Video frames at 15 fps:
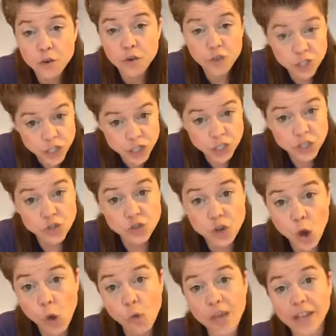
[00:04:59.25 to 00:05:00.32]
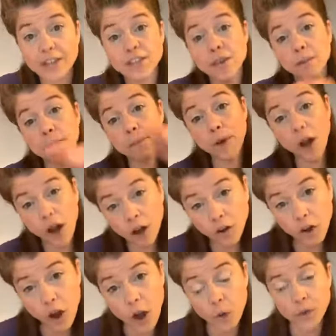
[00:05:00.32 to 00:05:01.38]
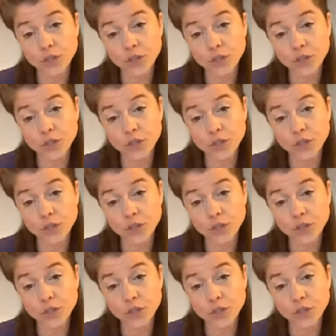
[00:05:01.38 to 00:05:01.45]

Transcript: Christians know that tomorrow